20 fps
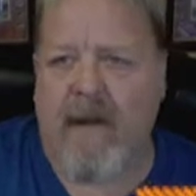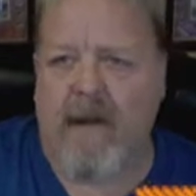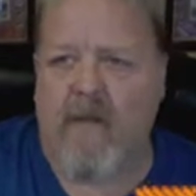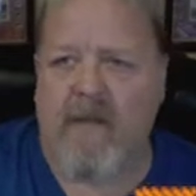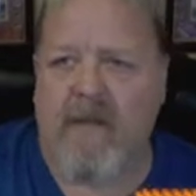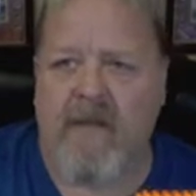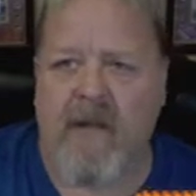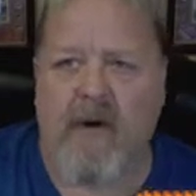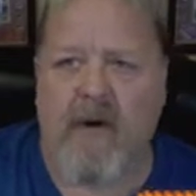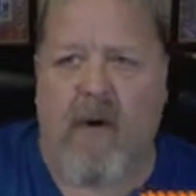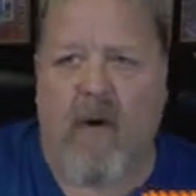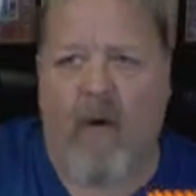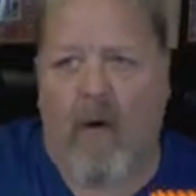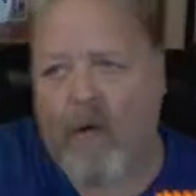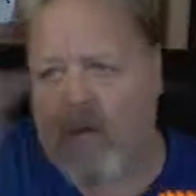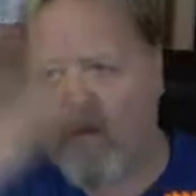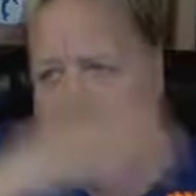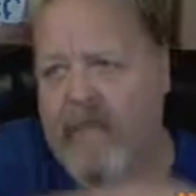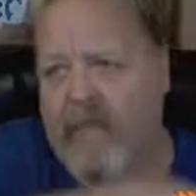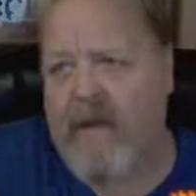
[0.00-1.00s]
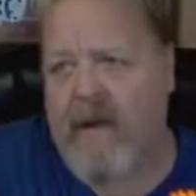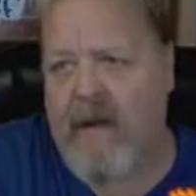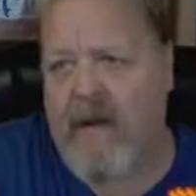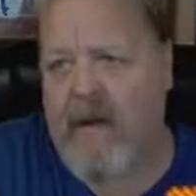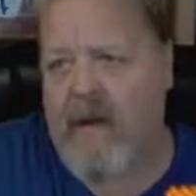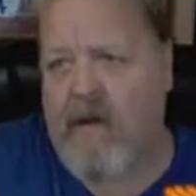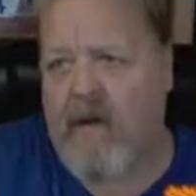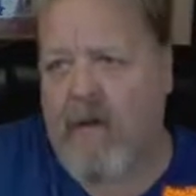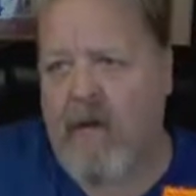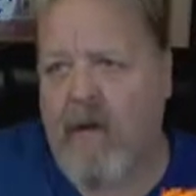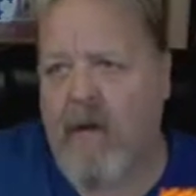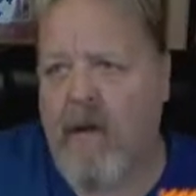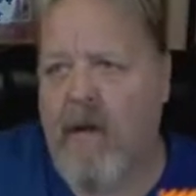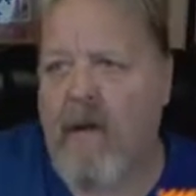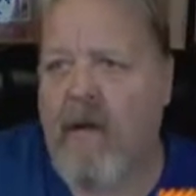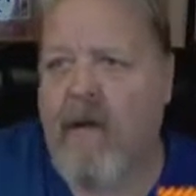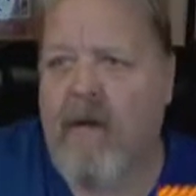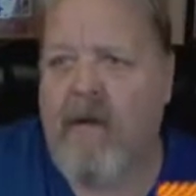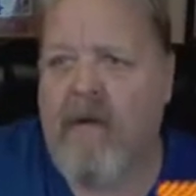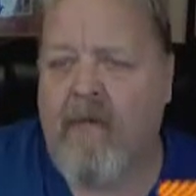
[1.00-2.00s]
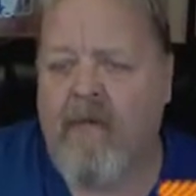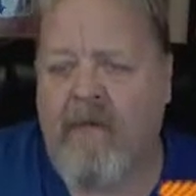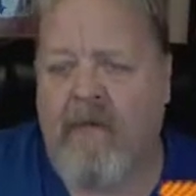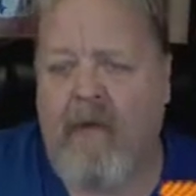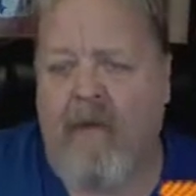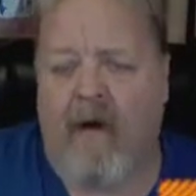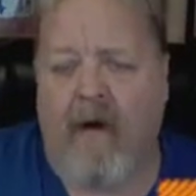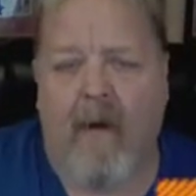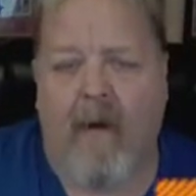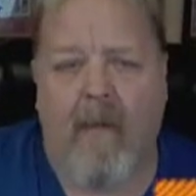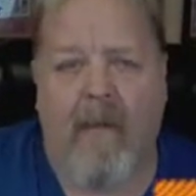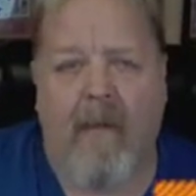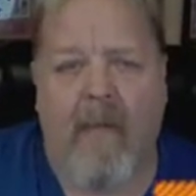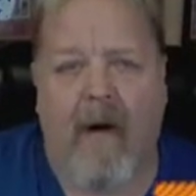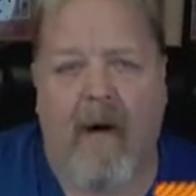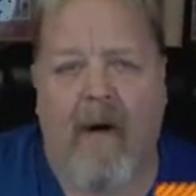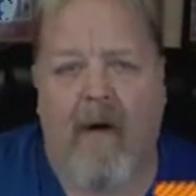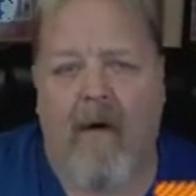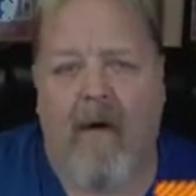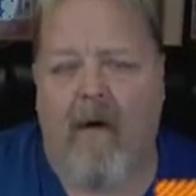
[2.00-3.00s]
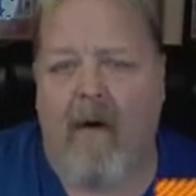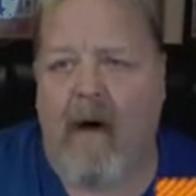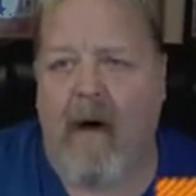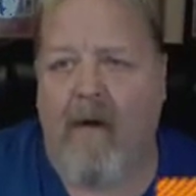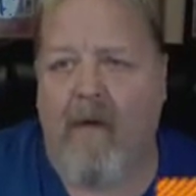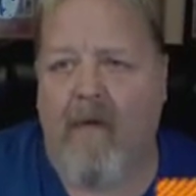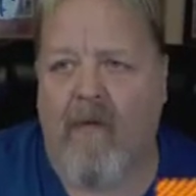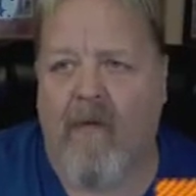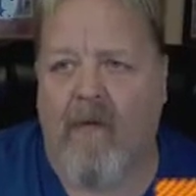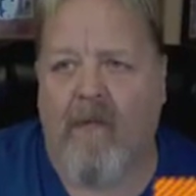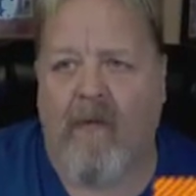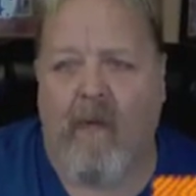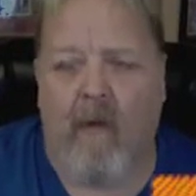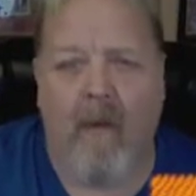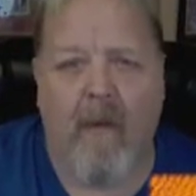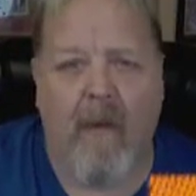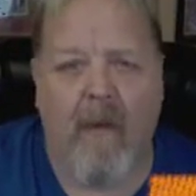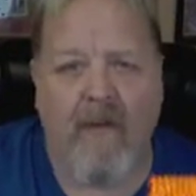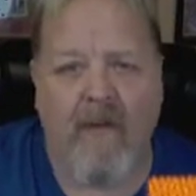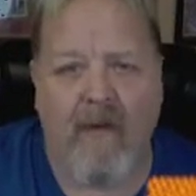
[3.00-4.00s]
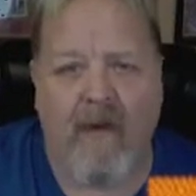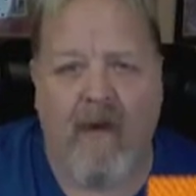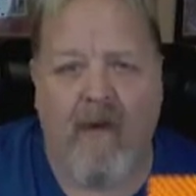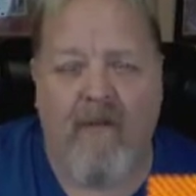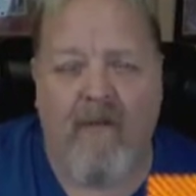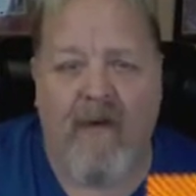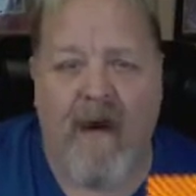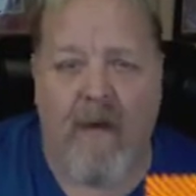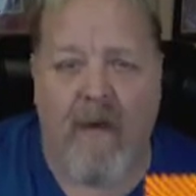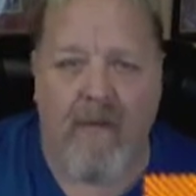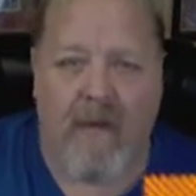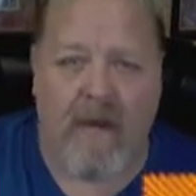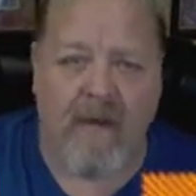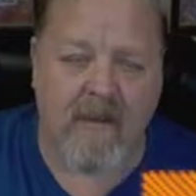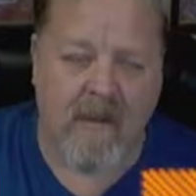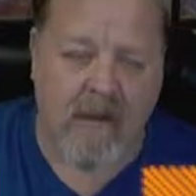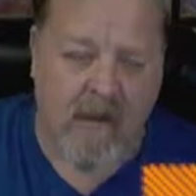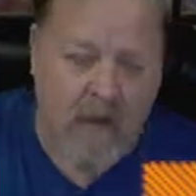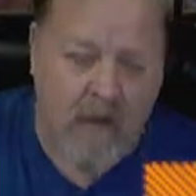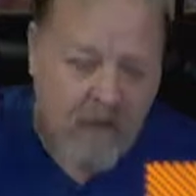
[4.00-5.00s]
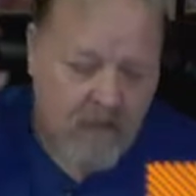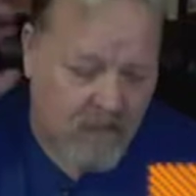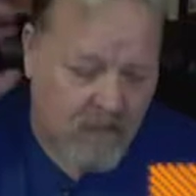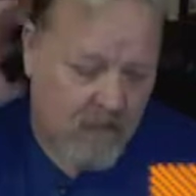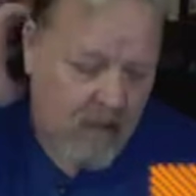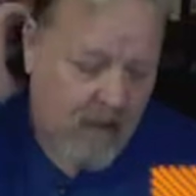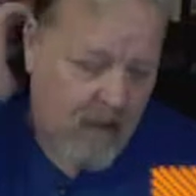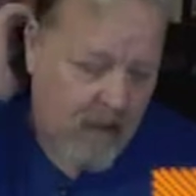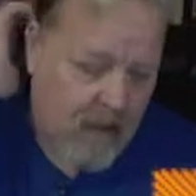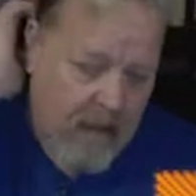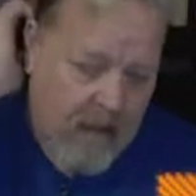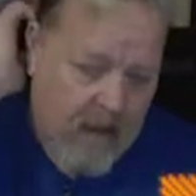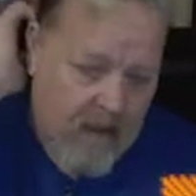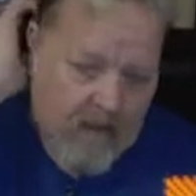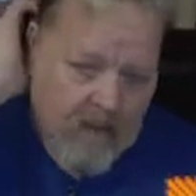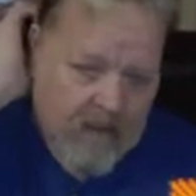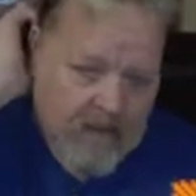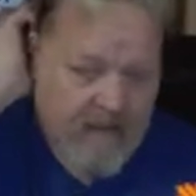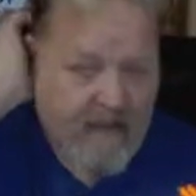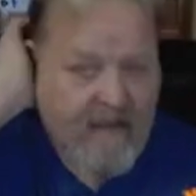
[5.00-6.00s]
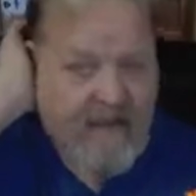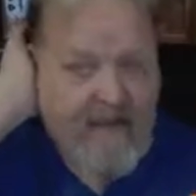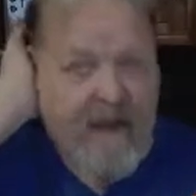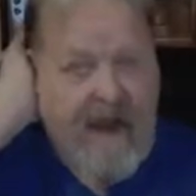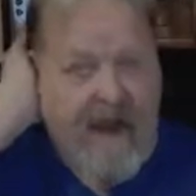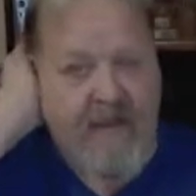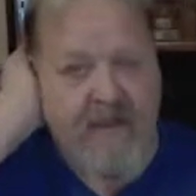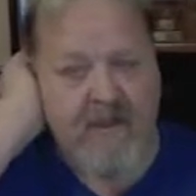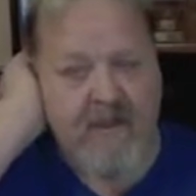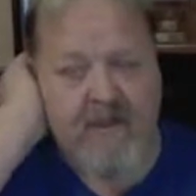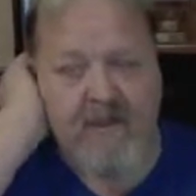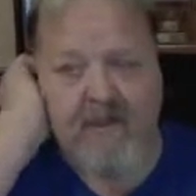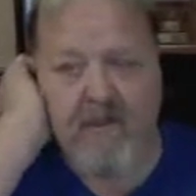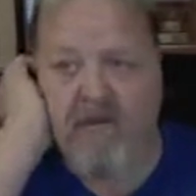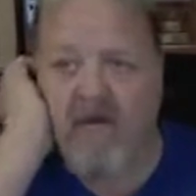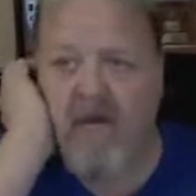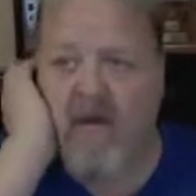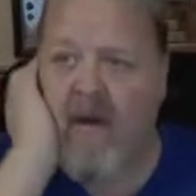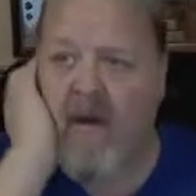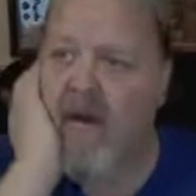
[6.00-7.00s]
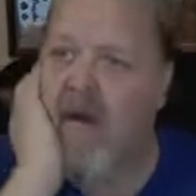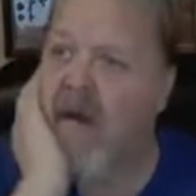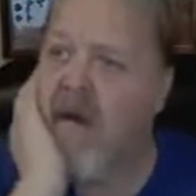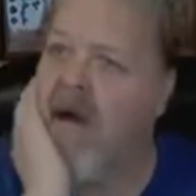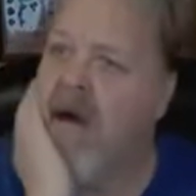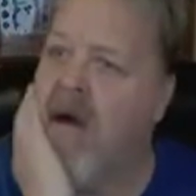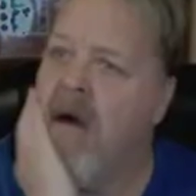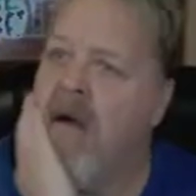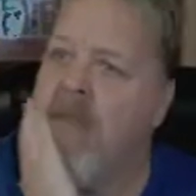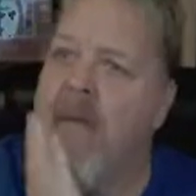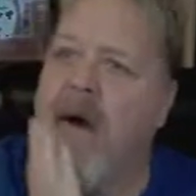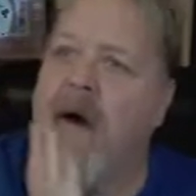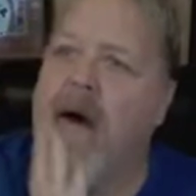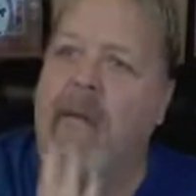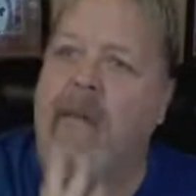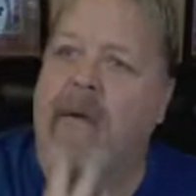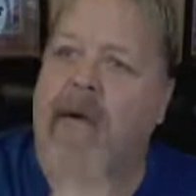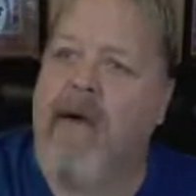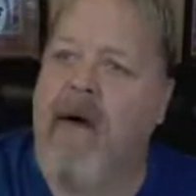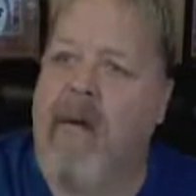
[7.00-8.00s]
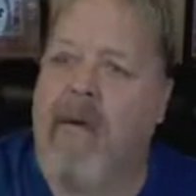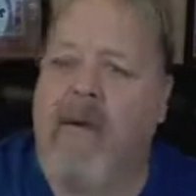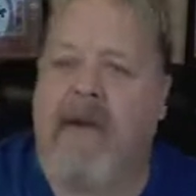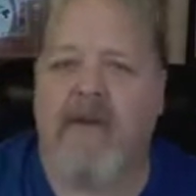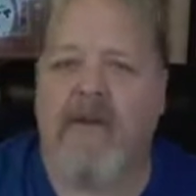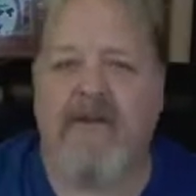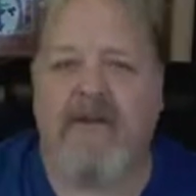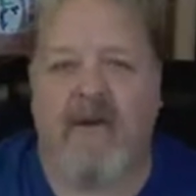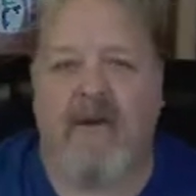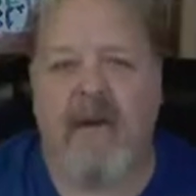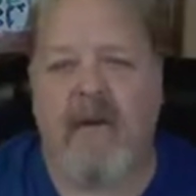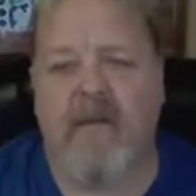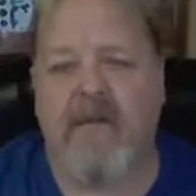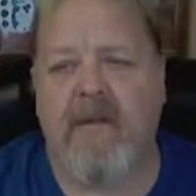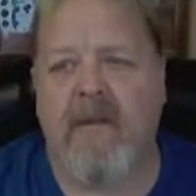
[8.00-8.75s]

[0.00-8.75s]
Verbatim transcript: It was an older video from, oh, I don't know, four months ago, five months ago. It was really weird. It was attached to my up-and-coming stream.